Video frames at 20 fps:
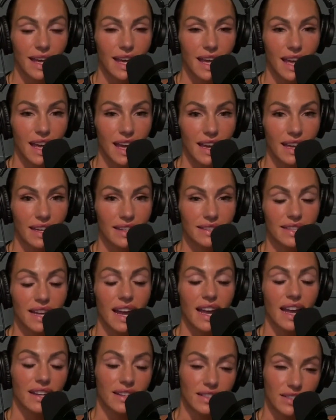And
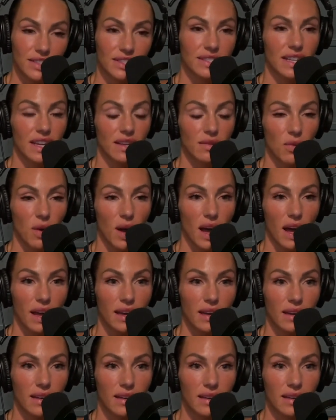I understand
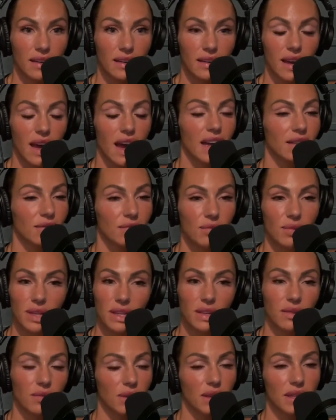why. I
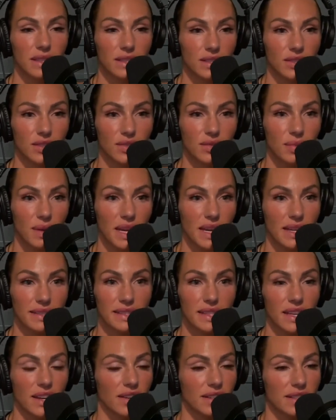really, really do, because
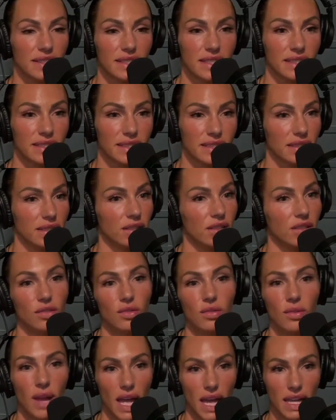there is this
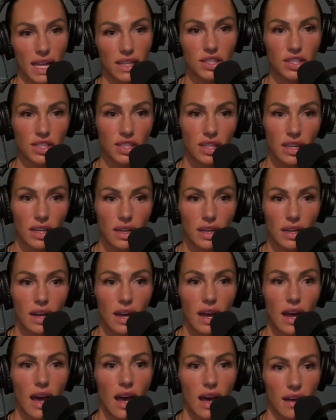new age
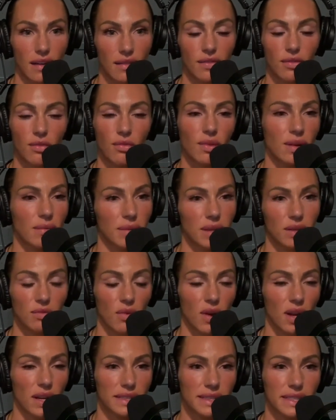of women
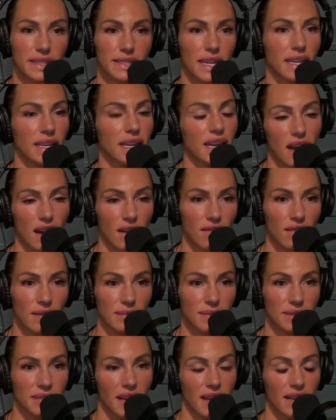wanting to take care of
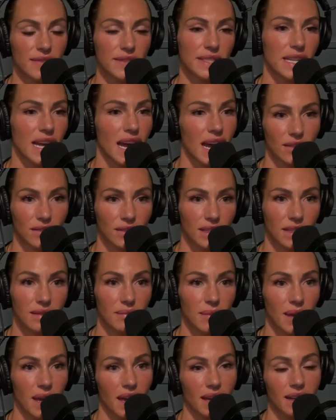themselves and I don't need a
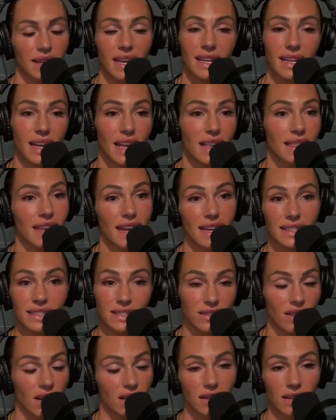man. And that is
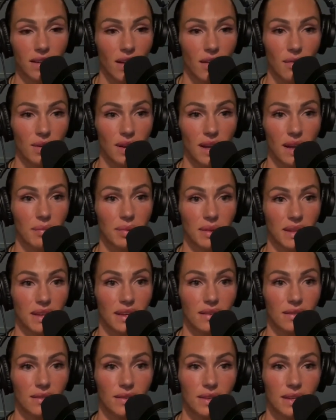not at all what I believe.